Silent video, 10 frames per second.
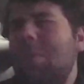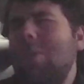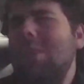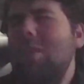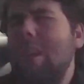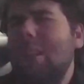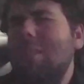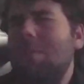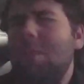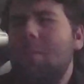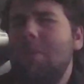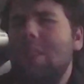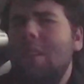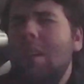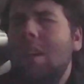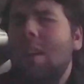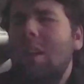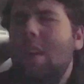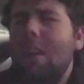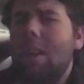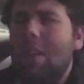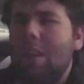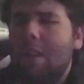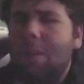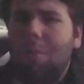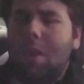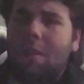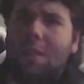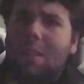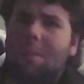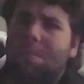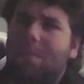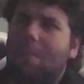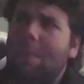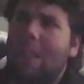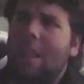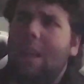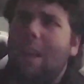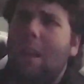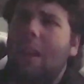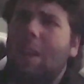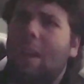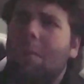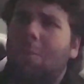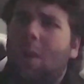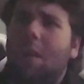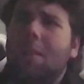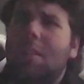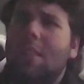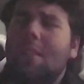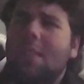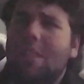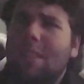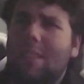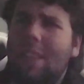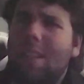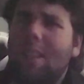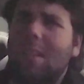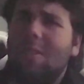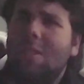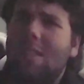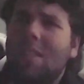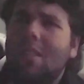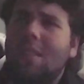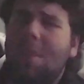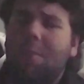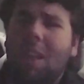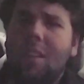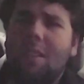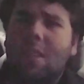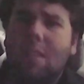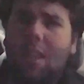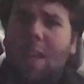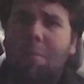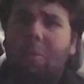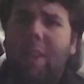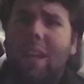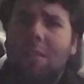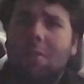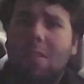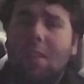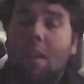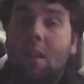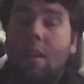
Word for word: the Percy Jackson films. I want her to. I, I, I want her to succeed because she does seem like she's a capable actress.